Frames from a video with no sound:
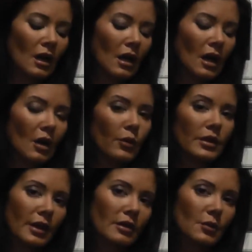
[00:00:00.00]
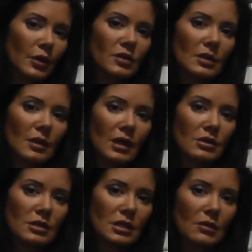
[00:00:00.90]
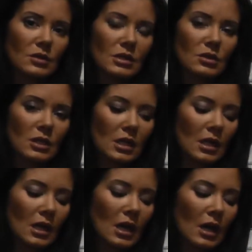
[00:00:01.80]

With other protein powders that I was using,